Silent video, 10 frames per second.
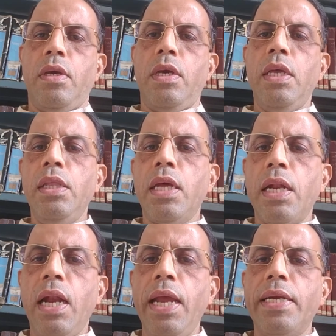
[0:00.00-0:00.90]
in the
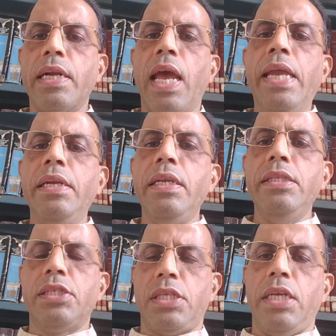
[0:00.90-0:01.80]
late
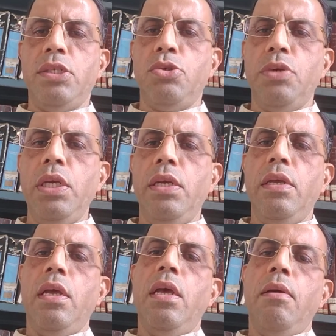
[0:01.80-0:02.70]
19th century,
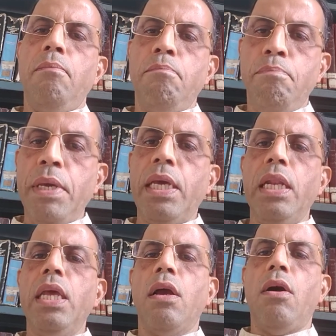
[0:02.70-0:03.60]
beginning